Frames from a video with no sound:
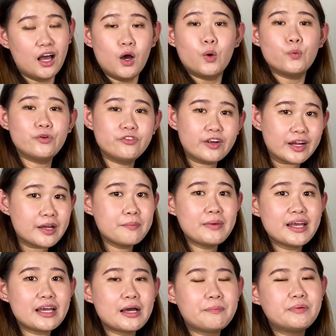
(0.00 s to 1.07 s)
We
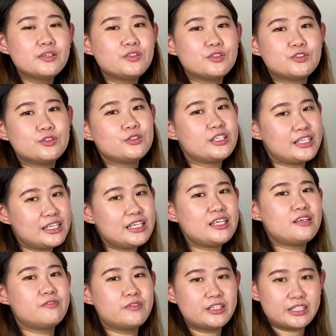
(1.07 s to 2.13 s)
recommend couple to do
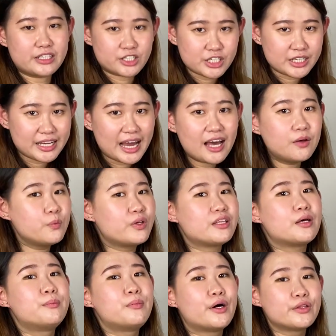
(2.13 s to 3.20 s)
e-invitation card with the
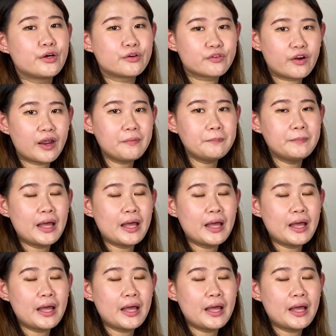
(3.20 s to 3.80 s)
monogram